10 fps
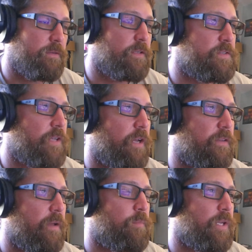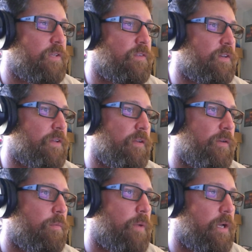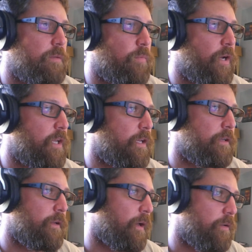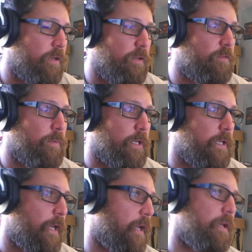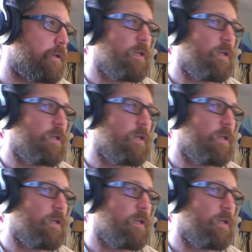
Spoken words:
It's not that big a deal. I don't mind breaking it down and explaining, hey,